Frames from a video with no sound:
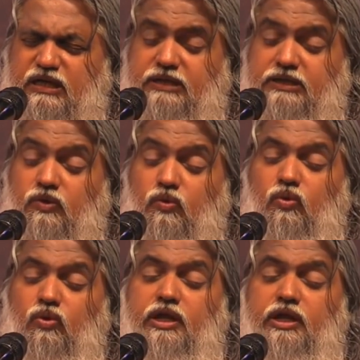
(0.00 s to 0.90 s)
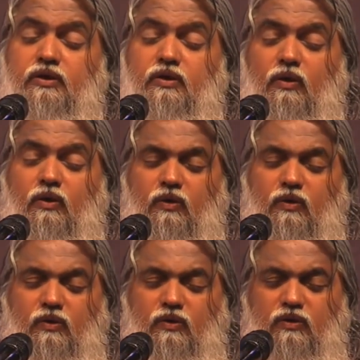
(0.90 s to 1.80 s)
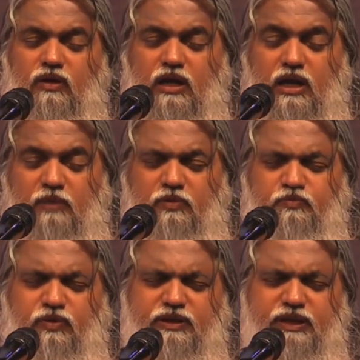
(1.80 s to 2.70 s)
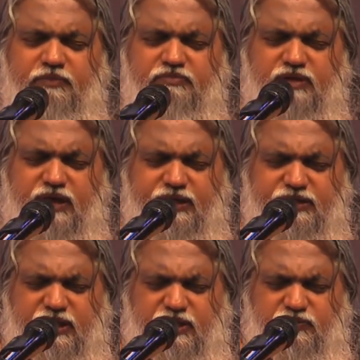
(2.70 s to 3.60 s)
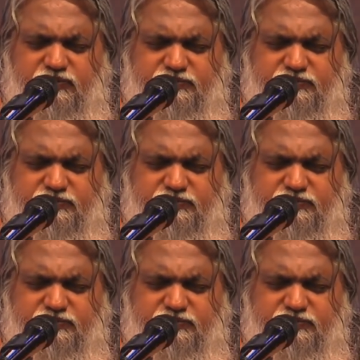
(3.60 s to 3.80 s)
Let a holy awe come upon them right now.